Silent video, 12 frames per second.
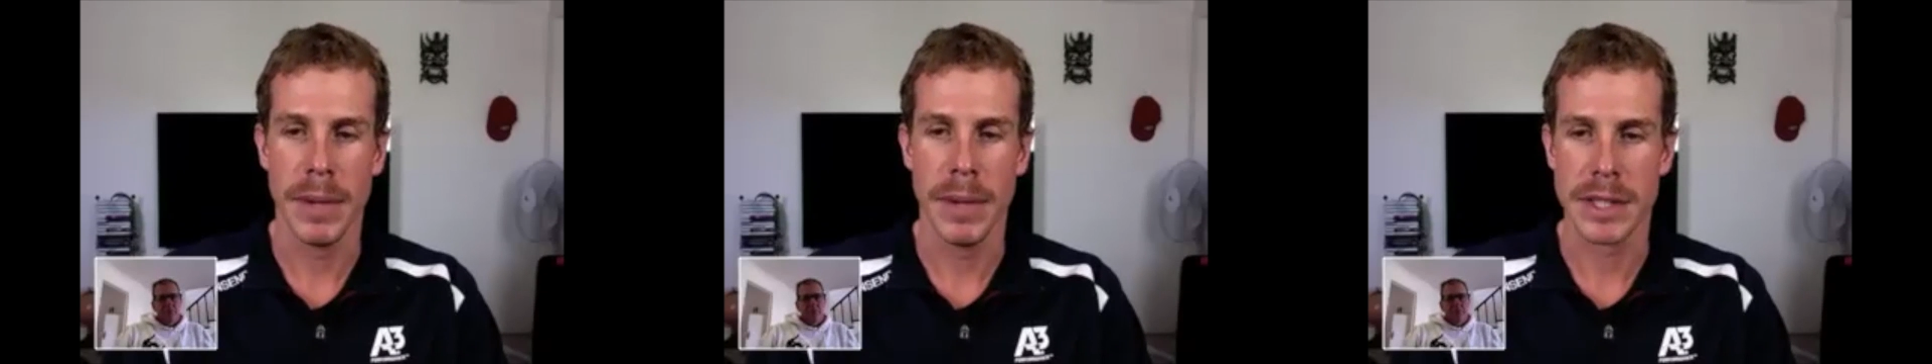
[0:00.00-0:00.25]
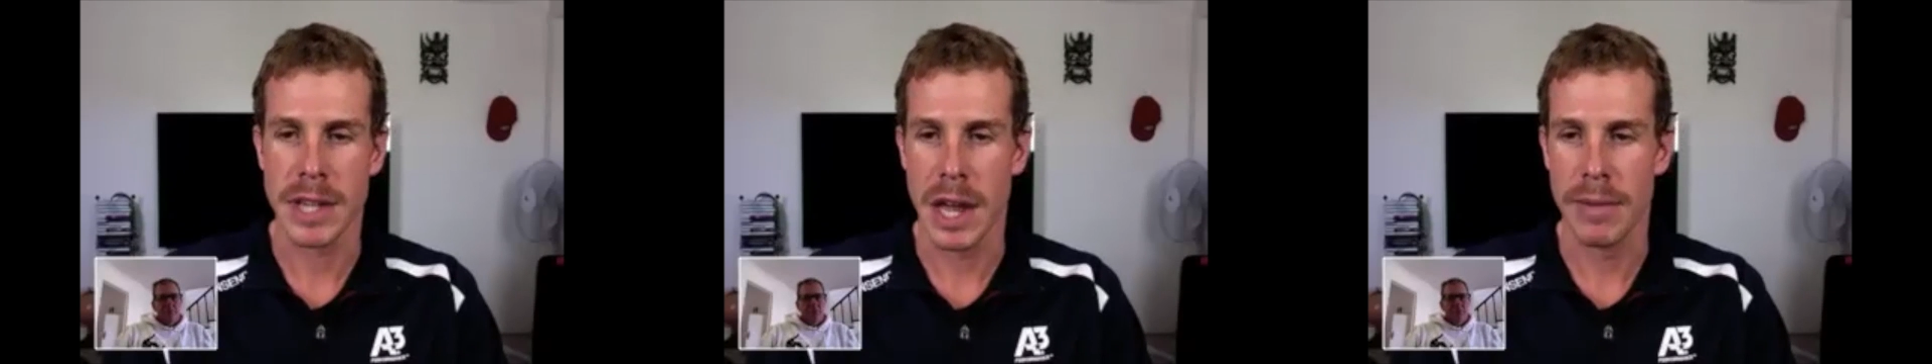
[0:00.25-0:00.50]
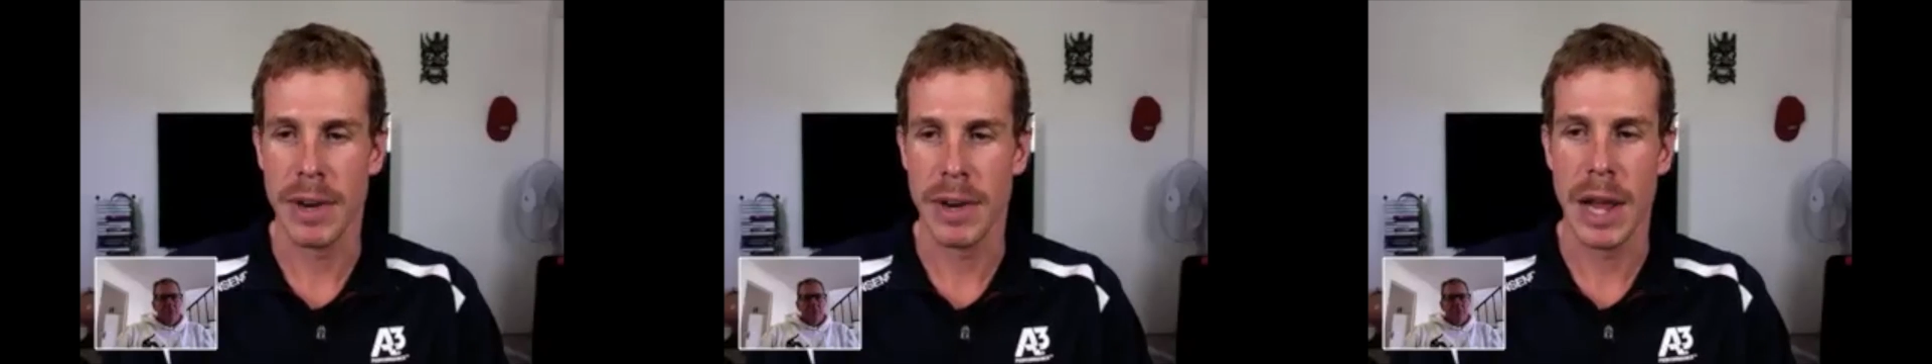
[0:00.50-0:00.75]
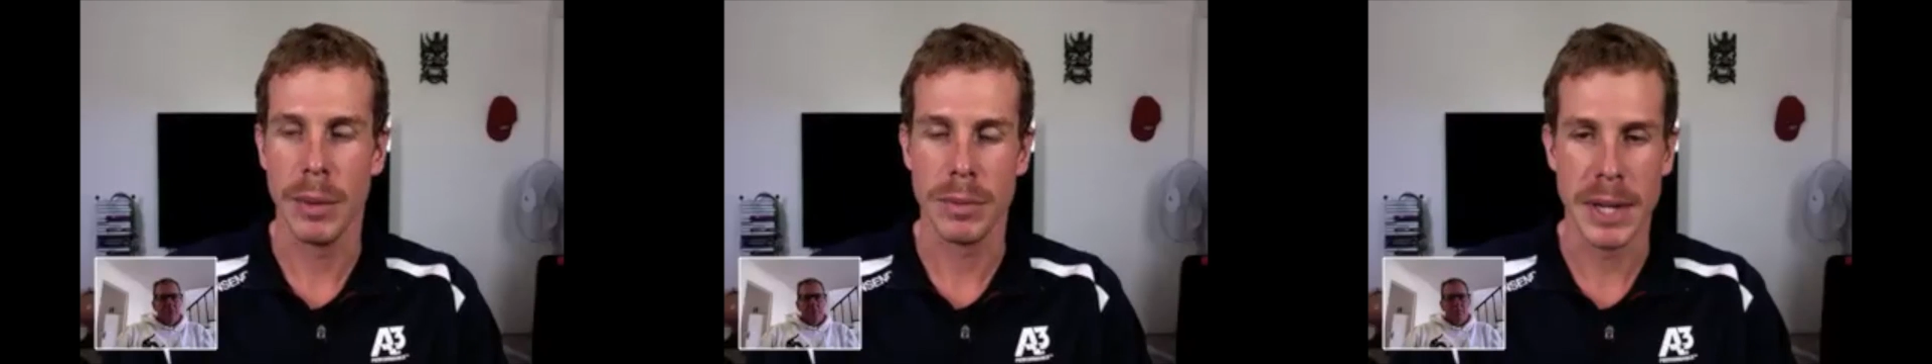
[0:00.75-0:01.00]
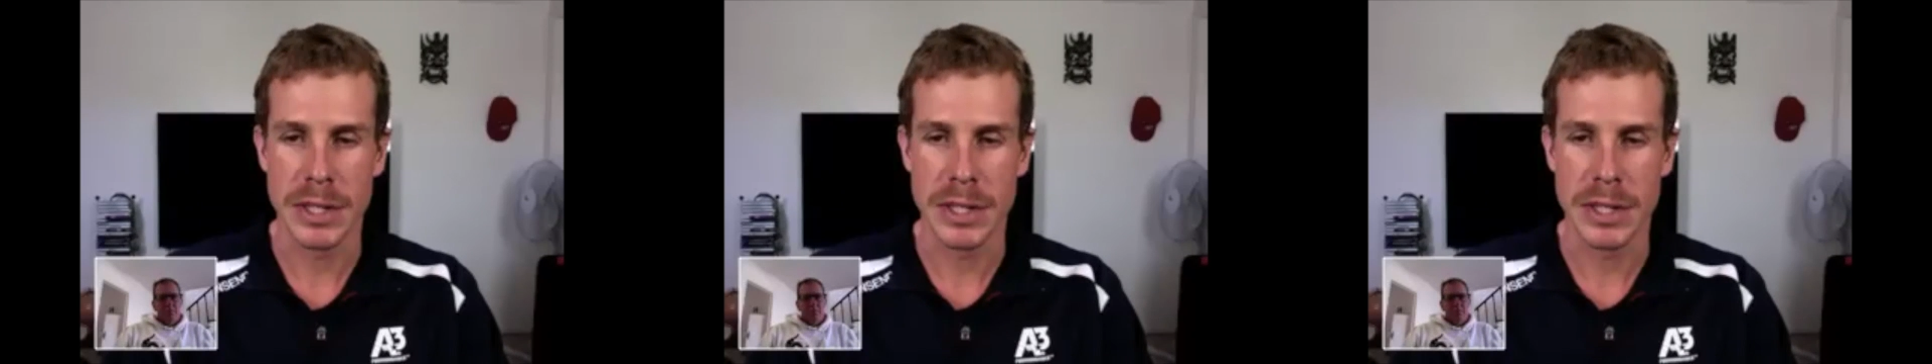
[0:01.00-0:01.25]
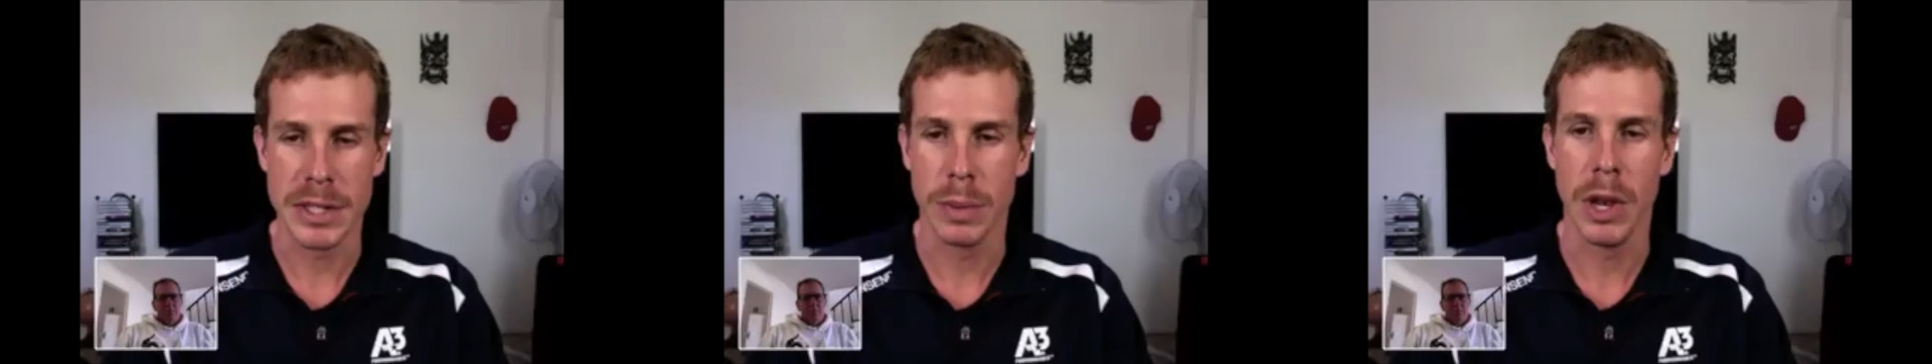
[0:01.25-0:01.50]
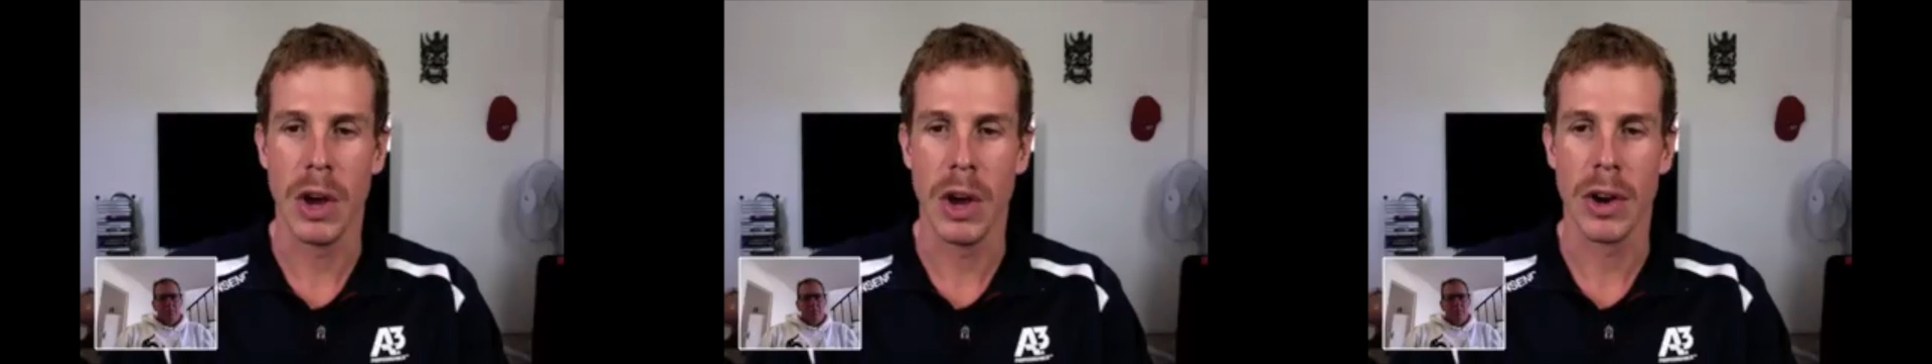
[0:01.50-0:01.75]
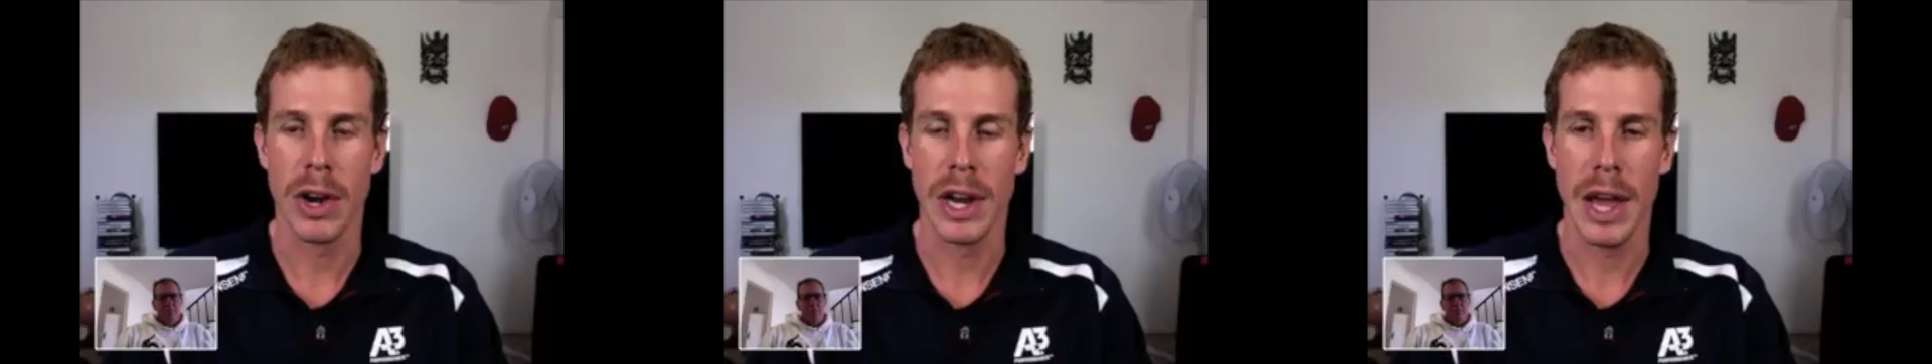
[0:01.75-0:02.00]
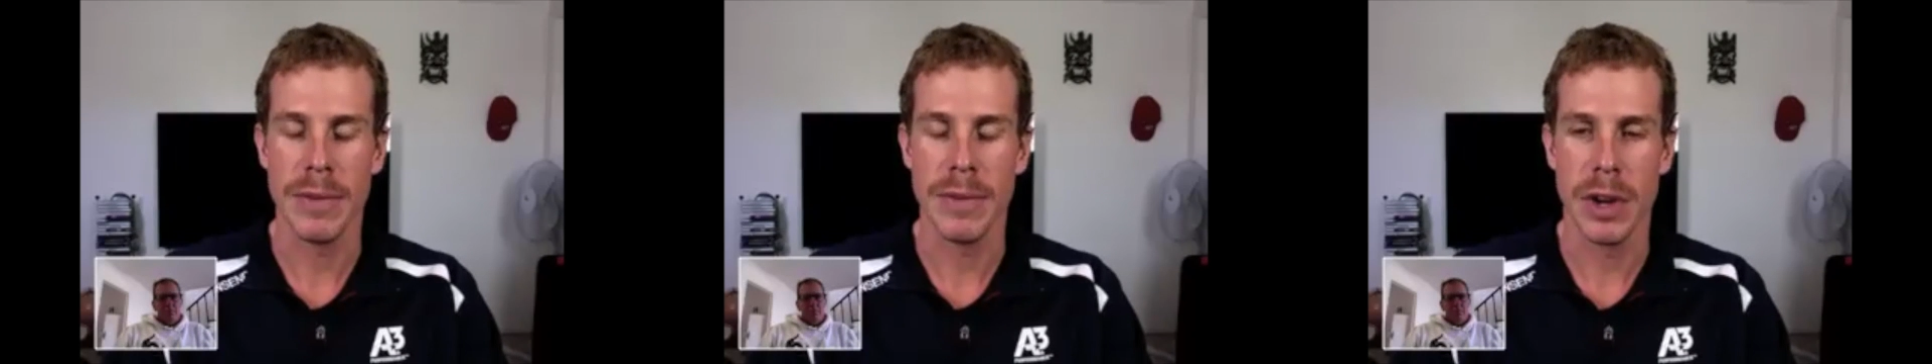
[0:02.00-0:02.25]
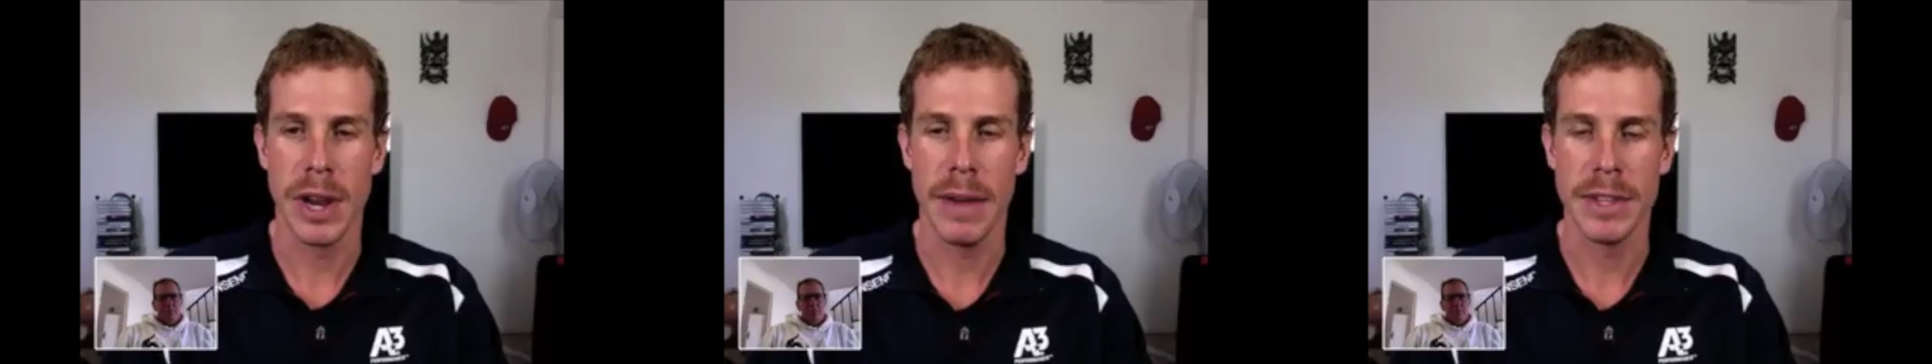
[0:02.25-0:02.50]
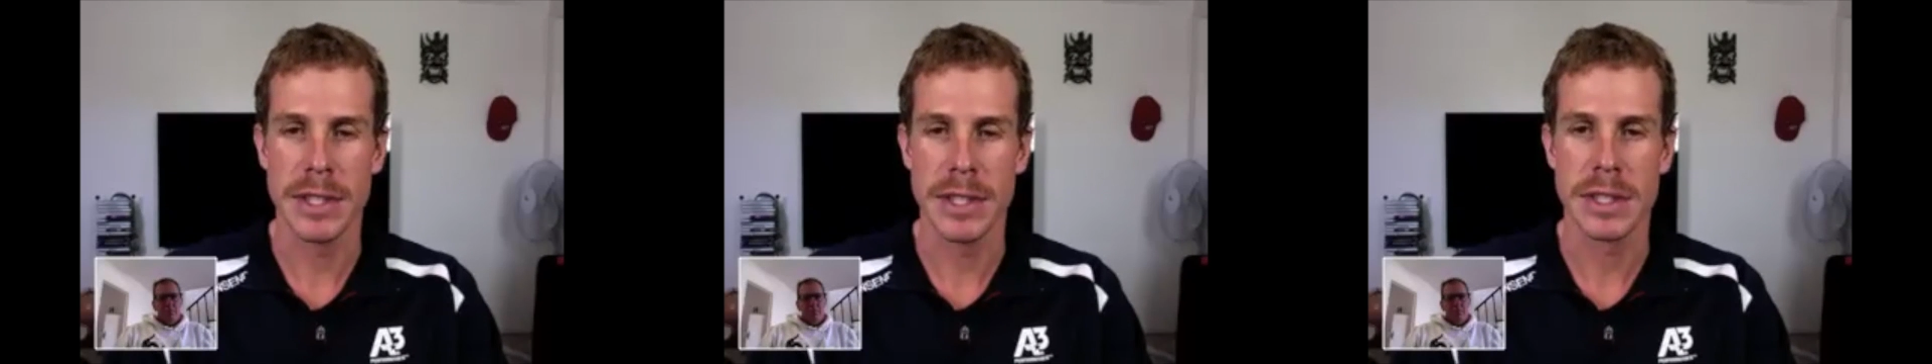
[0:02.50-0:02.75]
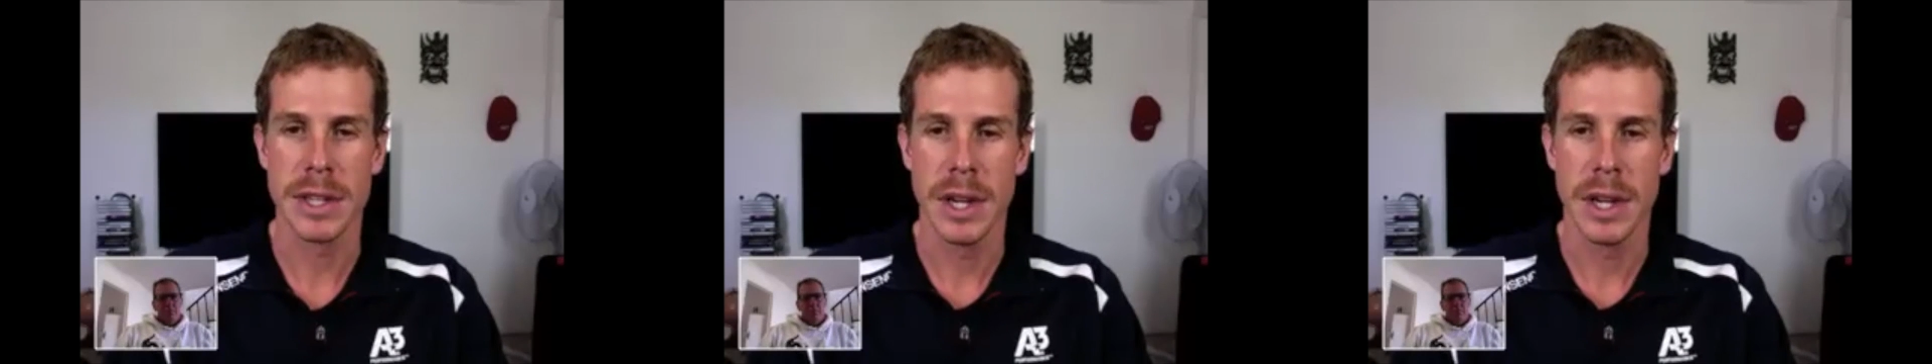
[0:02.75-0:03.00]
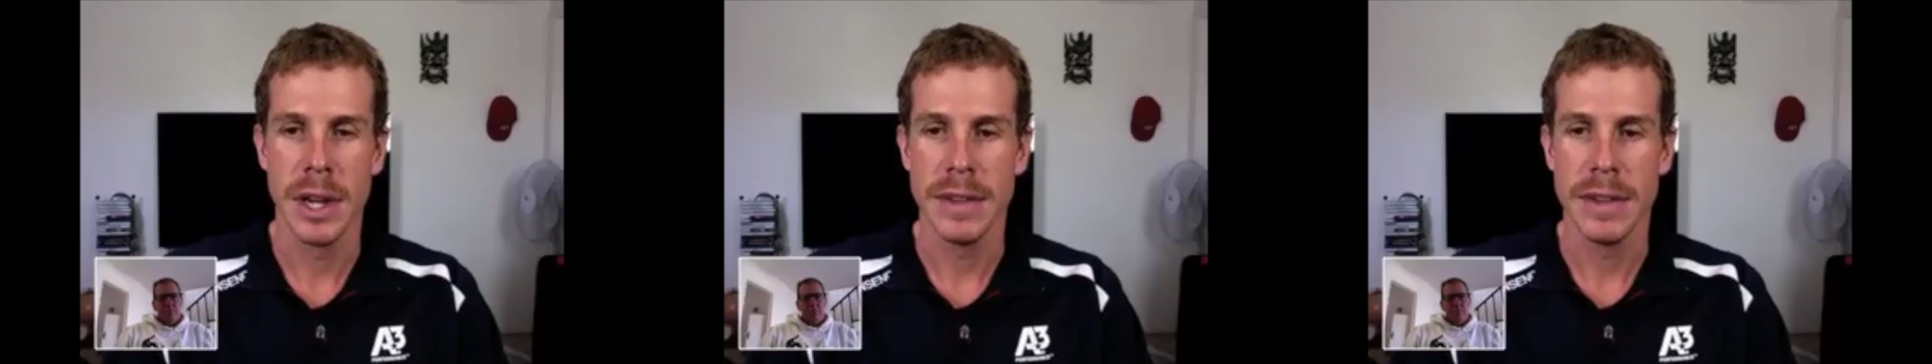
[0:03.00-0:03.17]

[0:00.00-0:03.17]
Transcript: it's kind of enabled me to swim longer in life and not have these